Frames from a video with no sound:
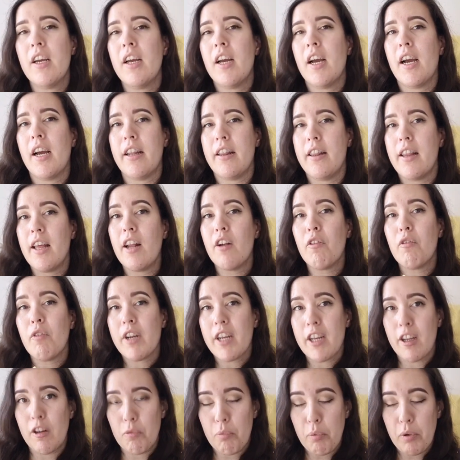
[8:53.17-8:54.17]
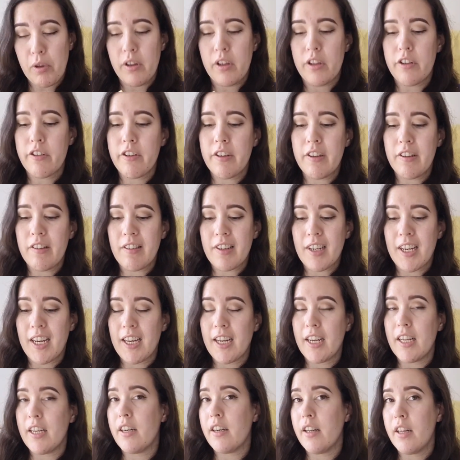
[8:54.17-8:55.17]
and then we can put the cheesecake
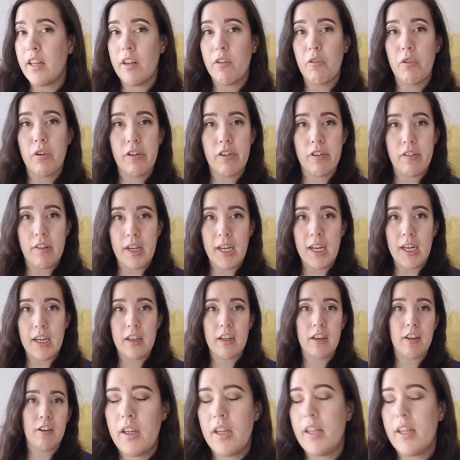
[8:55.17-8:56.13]
in and then it would stick.